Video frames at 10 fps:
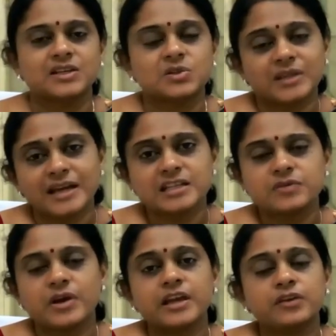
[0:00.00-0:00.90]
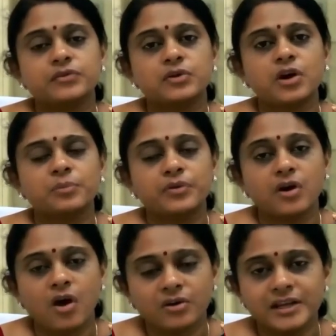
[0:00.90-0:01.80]
So that is why if you are
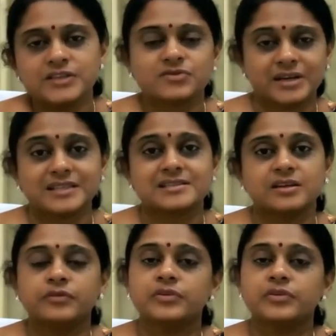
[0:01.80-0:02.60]
prolongedly stressed,